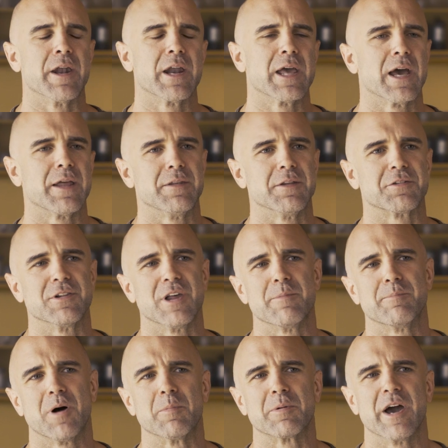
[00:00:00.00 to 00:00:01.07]
And then I had this
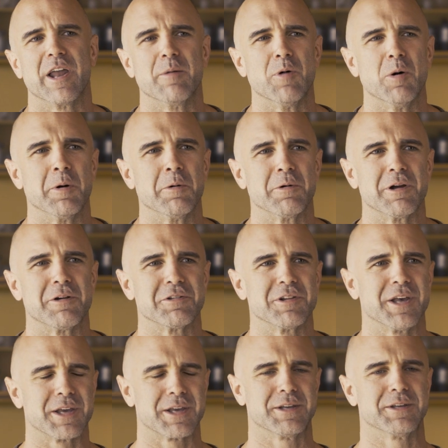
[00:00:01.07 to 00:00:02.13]
light bulb kind of moment where I was
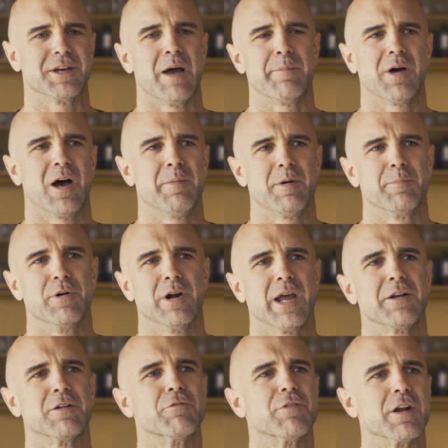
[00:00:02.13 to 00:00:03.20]
like, I'm a
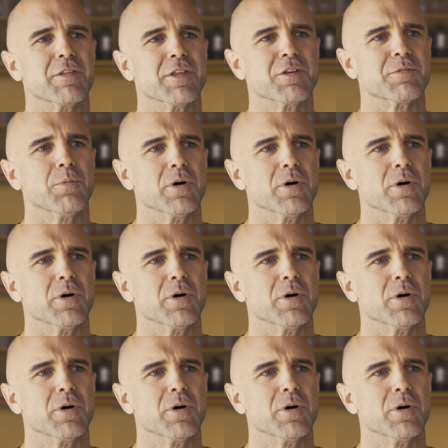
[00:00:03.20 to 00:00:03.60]
brand in front of these